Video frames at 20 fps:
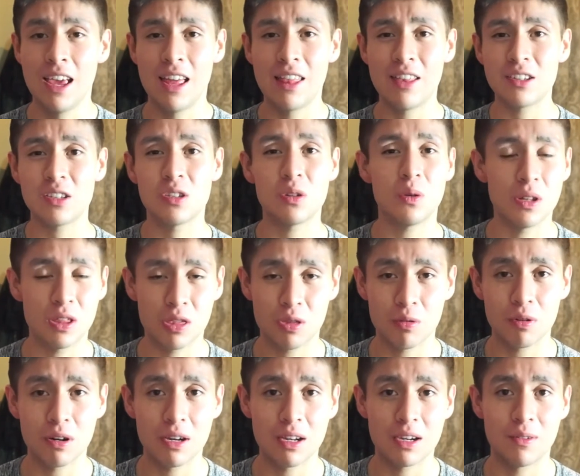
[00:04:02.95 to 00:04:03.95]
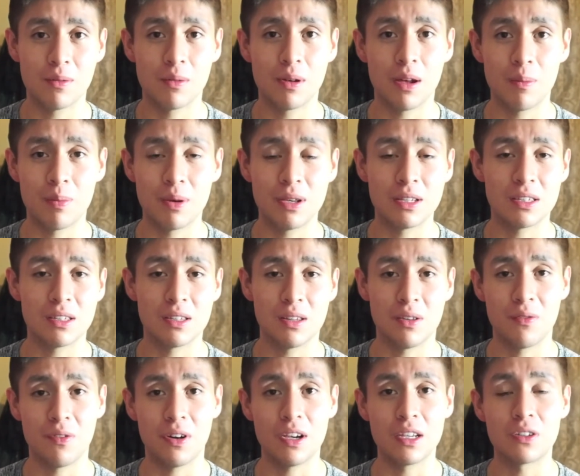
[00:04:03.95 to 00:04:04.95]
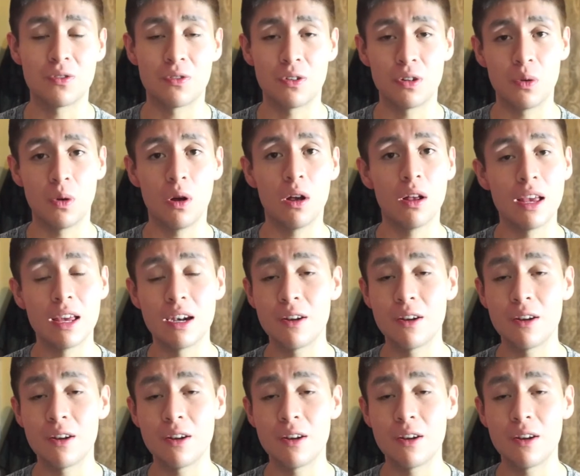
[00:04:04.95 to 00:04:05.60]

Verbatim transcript: And this is only three uh, pieces of advice for you all.